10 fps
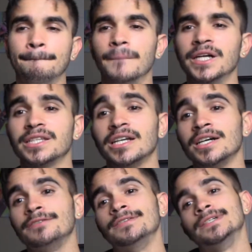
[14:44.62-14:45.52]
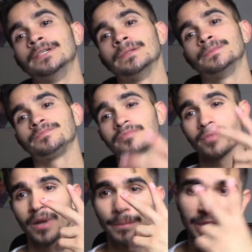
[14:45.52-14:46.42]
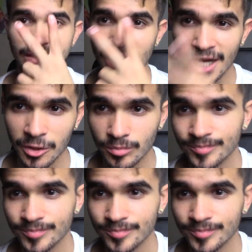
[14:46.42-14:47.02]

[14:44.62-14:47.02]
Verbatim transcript: Much love. Peace out.